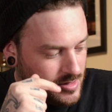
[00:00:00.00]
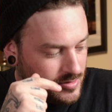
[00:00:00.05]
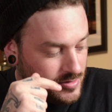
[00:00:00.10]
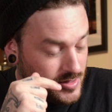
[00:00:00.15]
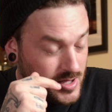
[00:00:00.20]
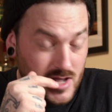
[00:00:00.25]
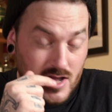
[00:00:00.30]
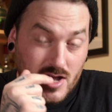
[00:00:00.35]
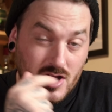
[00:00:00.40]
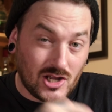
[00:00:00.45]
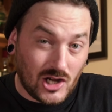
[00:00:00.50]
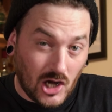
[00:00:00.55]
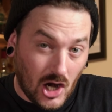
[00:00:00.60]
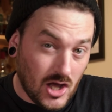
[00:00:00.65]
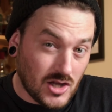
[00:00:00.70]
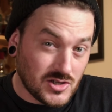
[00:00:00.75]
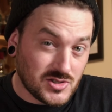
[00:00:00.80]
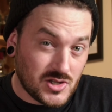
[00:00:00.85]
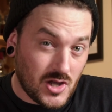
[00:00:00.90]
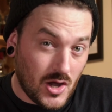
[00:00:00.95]
the
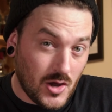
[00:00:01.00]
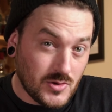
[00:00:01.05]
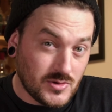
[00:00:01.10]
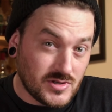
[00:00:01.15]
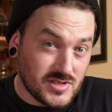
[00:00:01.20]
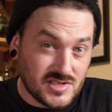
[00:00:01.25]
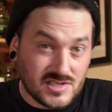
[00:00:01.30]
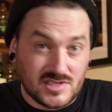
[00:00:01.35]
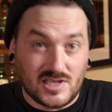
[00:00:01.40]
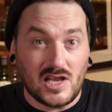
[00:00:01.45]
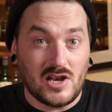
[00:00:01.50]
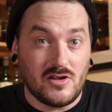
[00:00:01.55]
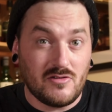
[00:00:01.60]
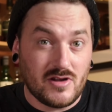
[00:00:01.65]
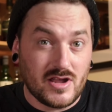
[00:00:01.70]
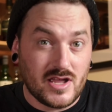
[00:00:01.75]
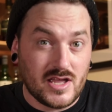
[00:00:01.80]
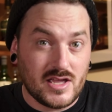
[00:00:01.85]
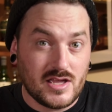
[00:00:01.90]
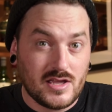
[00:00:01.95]
Glasgow
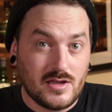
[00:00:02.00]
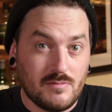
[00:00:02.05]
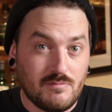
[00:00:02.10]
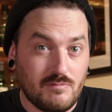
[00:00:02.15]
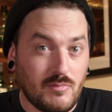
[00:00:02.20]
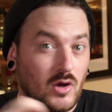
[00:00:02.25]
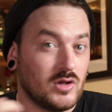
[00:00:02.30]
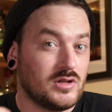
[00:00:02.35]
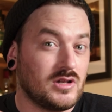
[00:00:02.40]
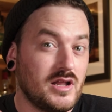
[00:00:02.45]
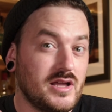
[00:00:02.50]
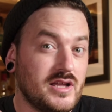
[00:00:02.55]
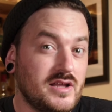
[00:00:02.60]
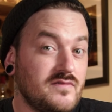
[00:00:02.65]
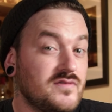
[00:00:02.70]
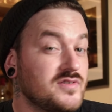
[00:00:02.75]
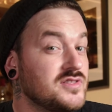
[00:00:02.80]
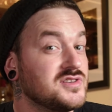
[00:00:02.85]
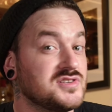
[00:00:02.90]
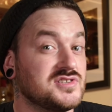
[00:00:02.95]
Distillery bottling
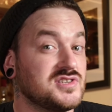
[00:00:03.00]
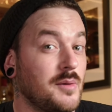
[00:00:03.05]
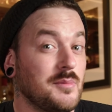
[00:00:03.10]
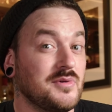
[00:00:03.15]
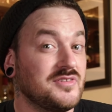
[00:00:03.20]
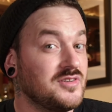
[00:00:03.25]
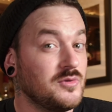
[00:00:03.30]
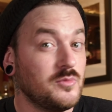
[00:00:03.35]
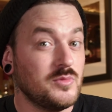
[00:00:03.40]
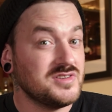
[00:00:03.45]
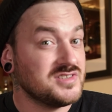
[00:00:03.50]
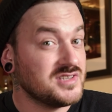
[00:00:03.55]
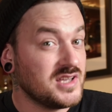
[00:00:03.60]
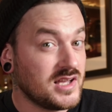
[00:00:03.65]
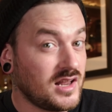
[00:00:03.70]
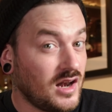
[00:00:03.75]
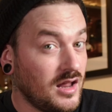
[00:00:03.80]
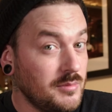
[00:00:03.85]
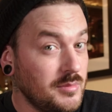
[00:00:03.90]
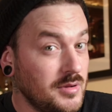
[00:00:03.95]
for the Summerton Whisky
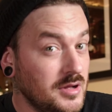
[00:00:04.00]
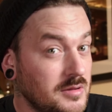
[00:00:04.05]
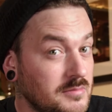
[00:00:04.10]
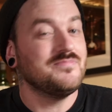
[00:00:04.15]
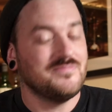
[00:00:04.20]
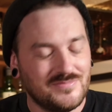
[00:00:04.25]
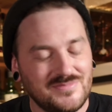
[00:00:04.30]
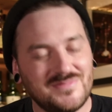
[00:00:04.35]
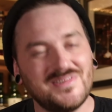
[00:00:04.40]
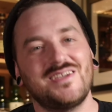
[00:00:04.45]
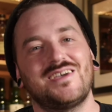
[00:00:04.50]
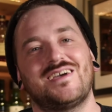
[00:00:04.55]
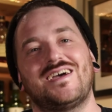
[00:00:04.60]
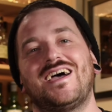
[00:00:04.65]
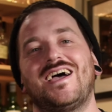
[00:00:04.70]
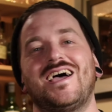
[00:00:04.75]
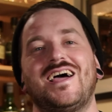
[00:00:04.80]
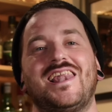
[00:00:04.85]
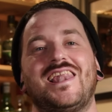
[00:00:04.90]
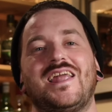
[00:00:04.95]
Club?
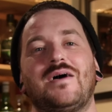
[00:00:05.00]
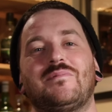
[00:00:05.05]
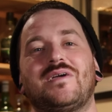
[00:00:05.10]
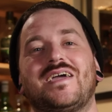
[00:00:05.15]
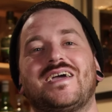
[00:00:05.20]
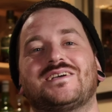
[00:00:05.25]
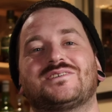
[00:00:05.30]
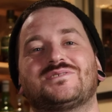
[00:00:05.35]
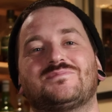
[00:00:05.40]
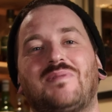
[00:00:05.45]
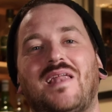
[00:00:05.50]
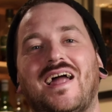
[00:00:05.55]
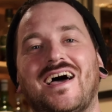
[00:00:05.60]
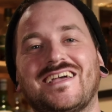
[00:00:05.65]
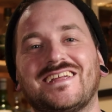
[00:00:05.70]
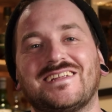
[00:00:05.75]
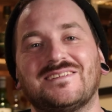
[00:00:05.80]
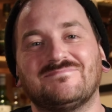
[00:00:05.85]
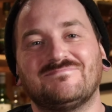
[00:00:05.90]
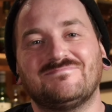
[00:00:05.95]
Let me
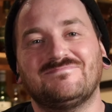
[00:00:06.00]
explain.